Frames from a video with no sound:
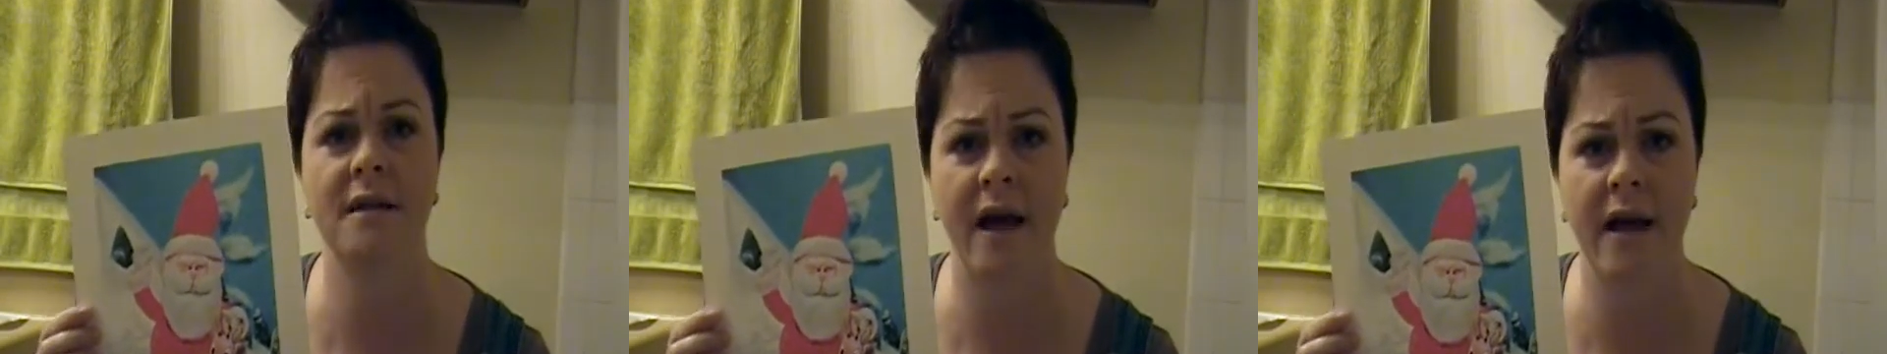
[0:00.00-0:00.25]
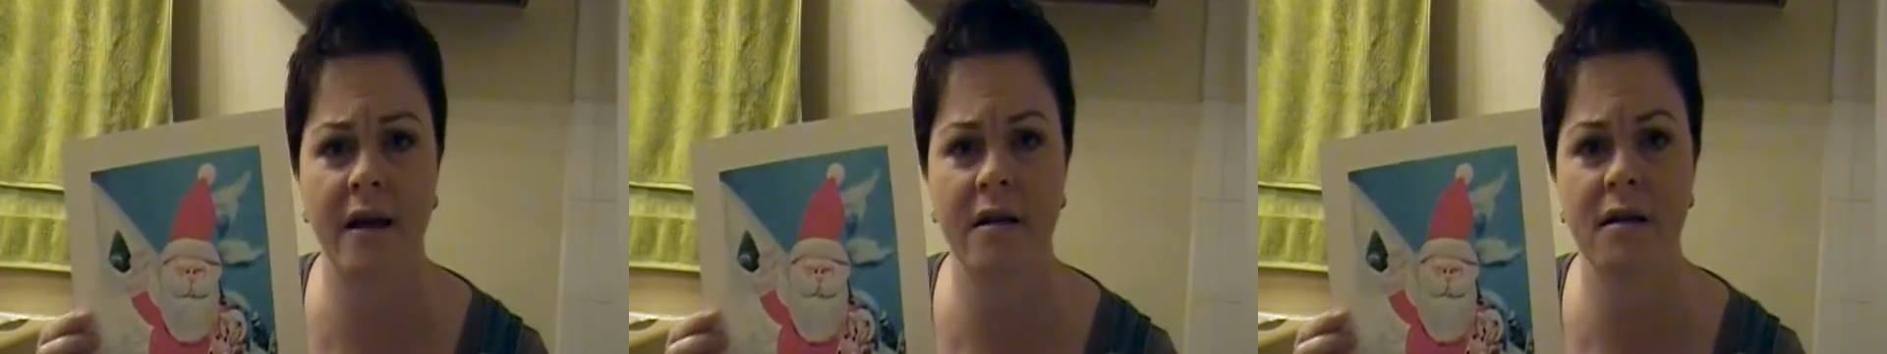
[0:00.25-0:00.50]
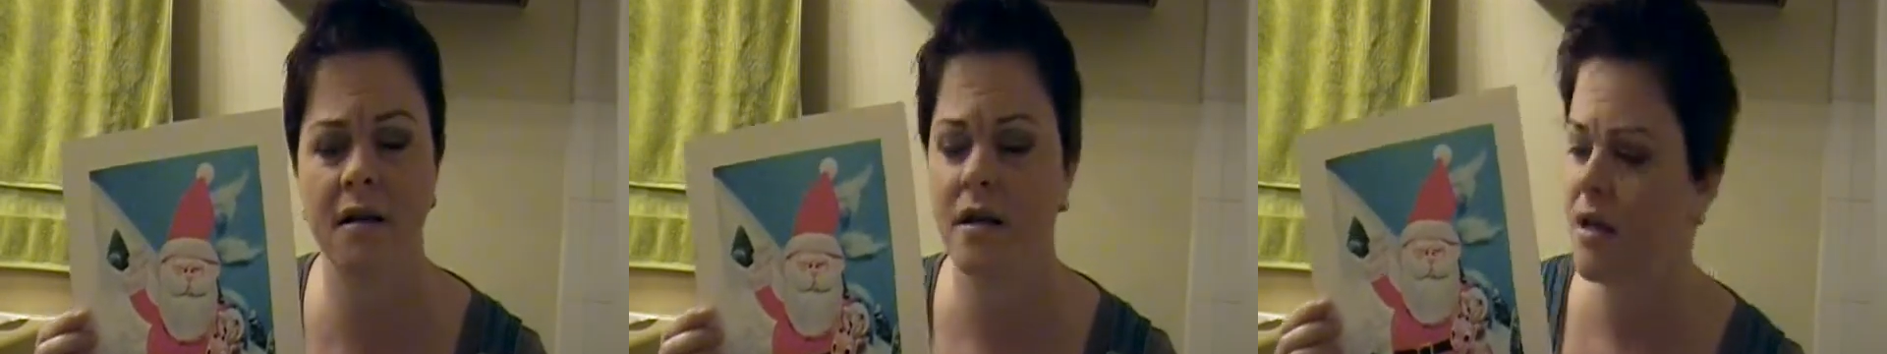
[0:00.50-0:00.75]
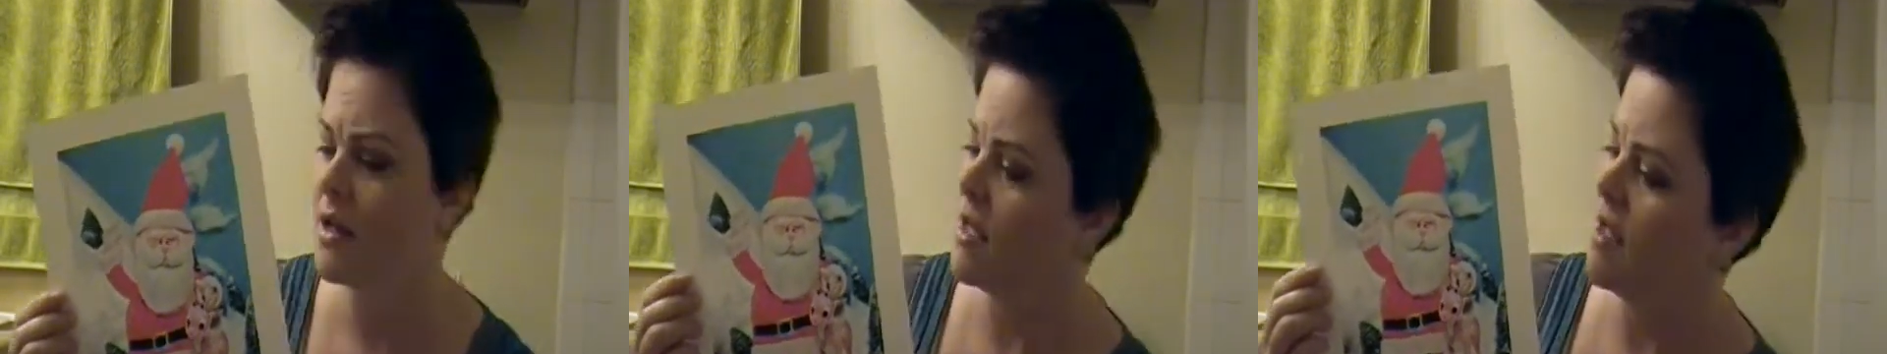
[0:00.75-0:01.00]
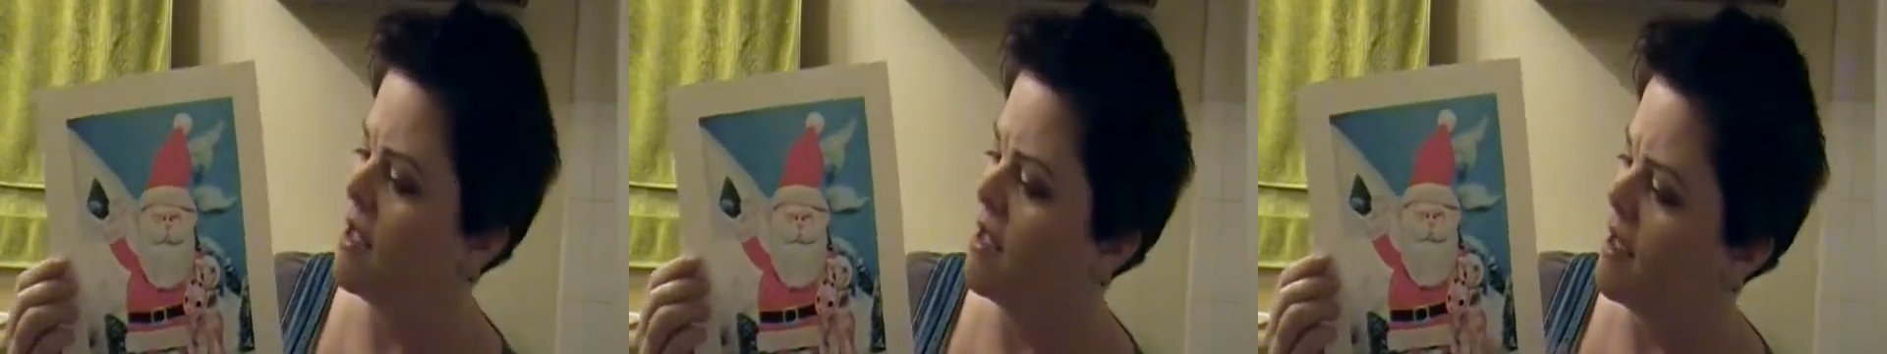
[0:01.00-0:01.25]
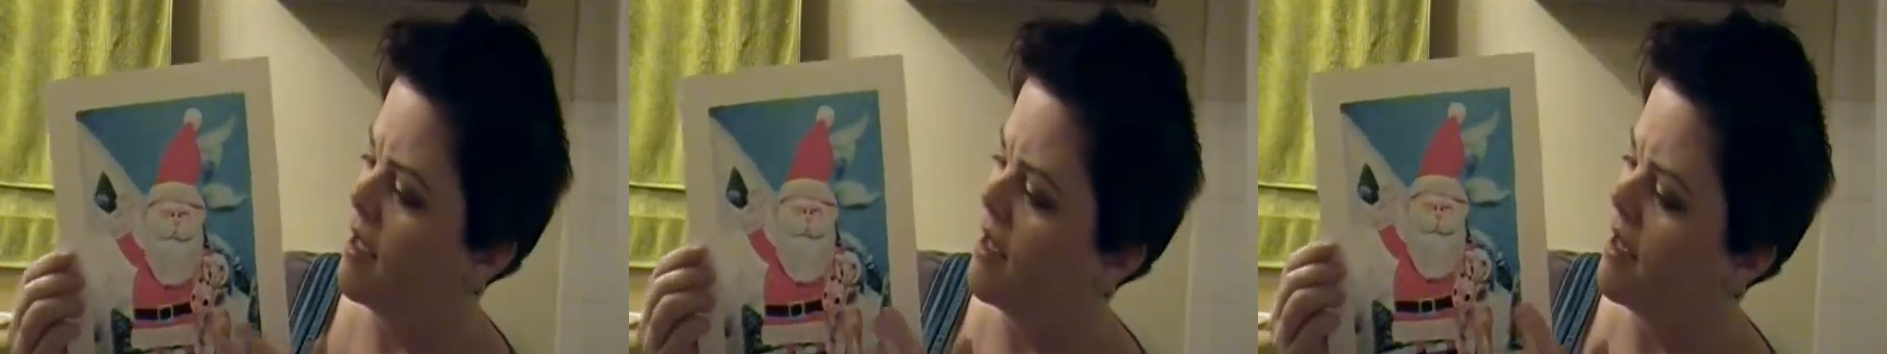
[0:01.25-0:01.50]
Day
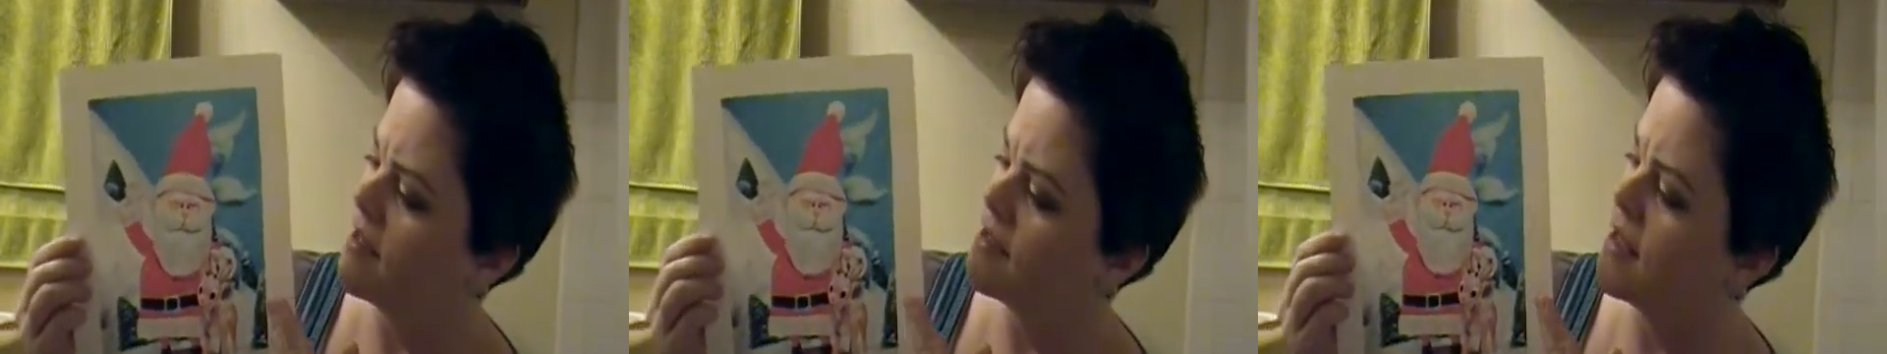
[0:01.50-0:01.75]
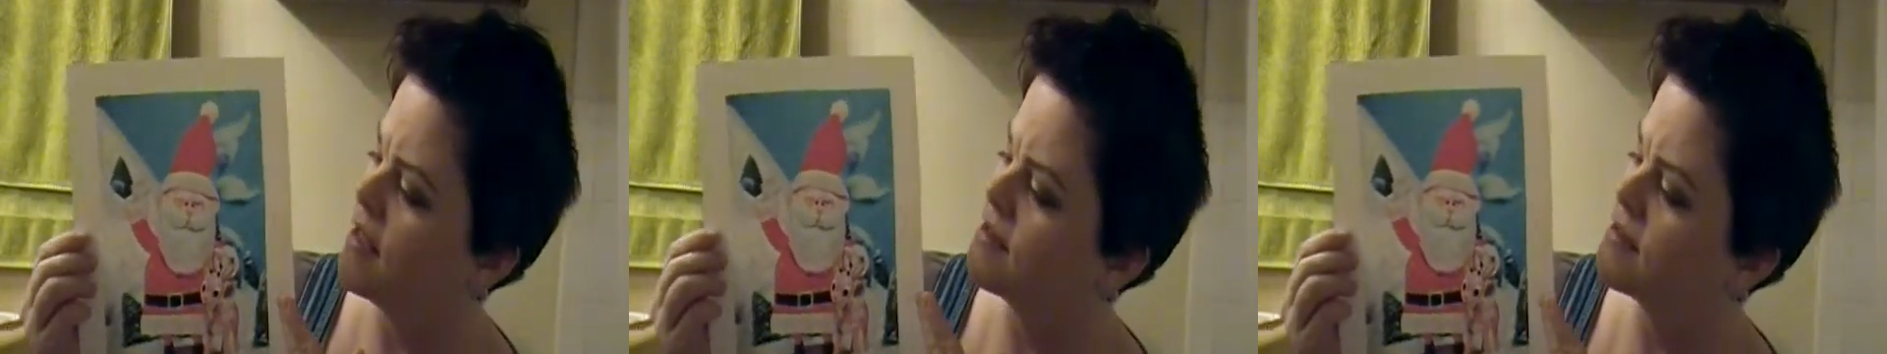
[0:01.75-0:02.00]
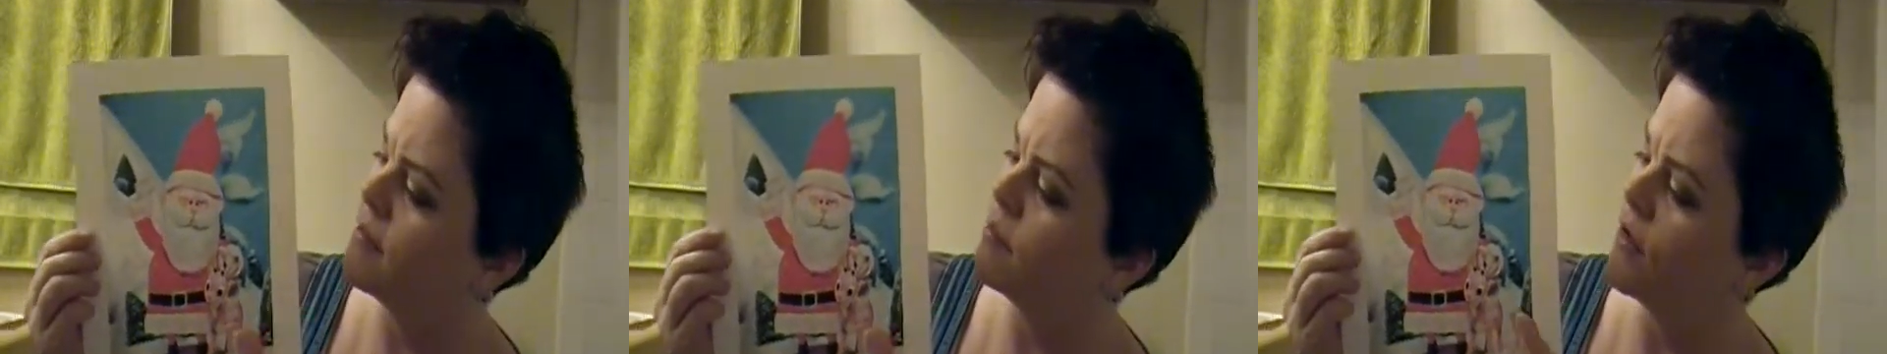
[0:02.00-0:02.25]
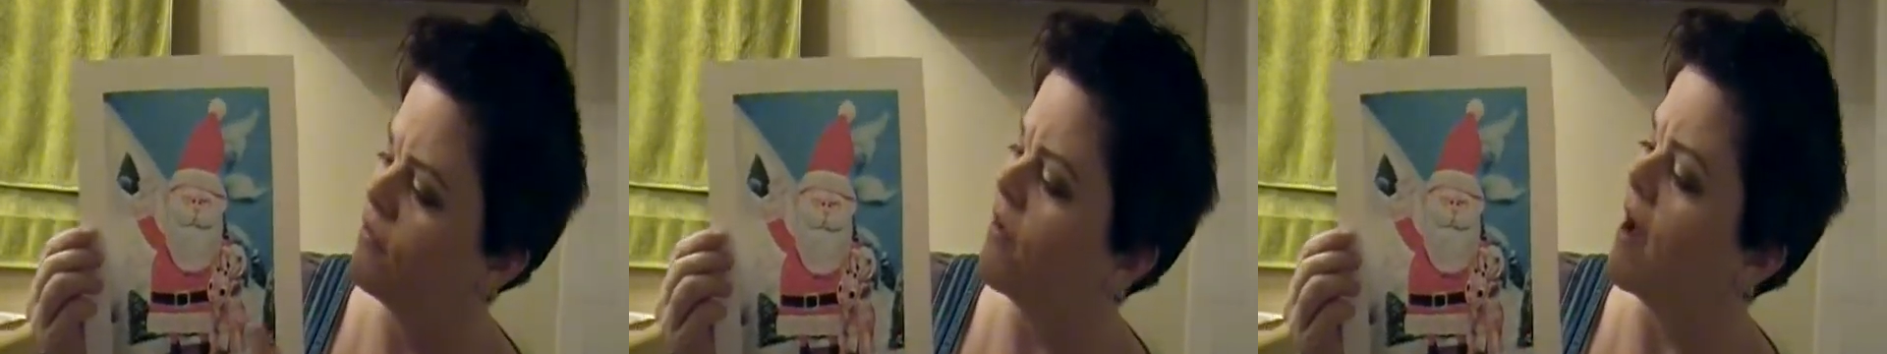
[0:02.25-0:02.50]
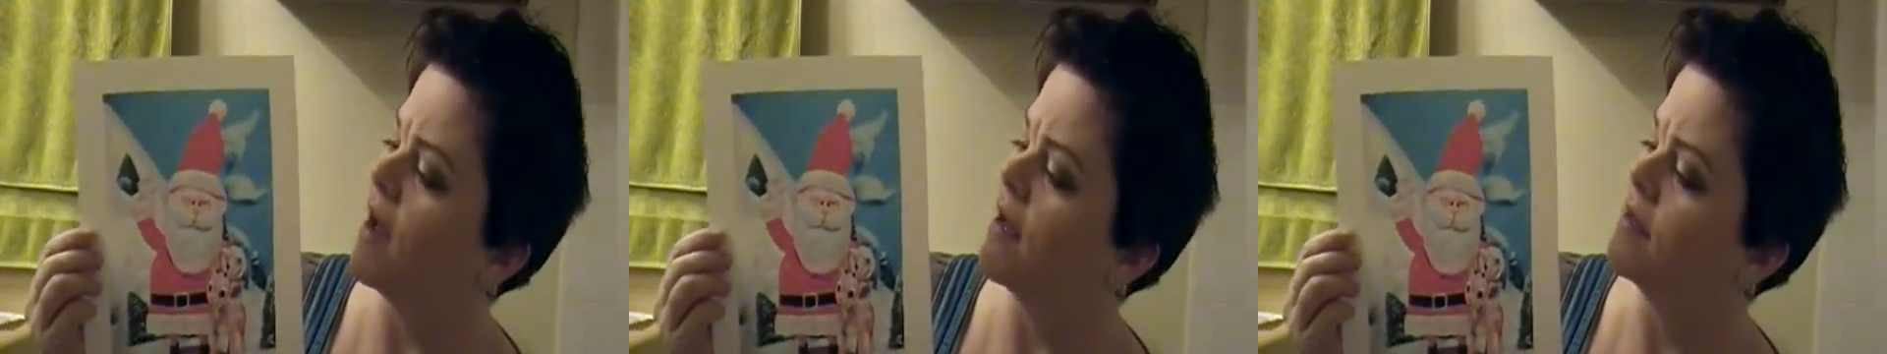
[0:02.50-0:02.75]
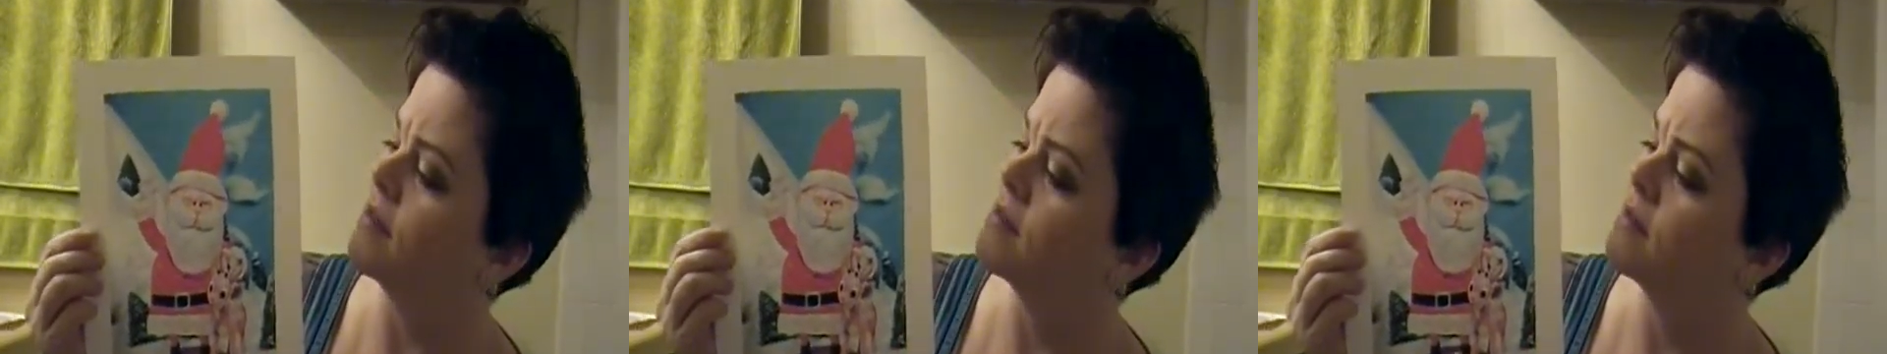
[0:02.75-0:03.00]
is he
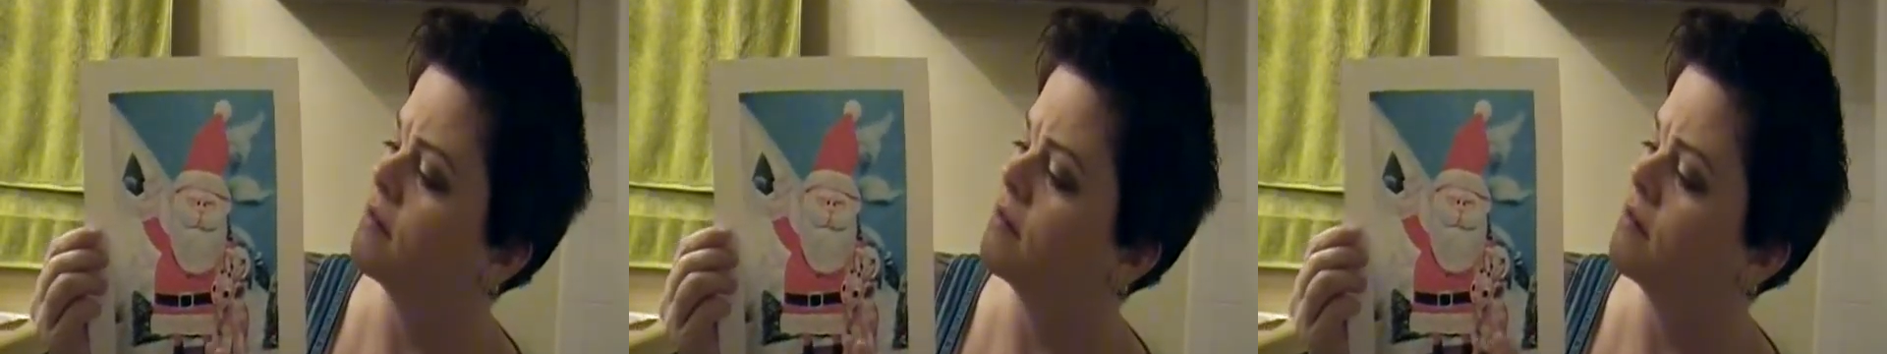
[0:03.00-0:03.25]
exemplifies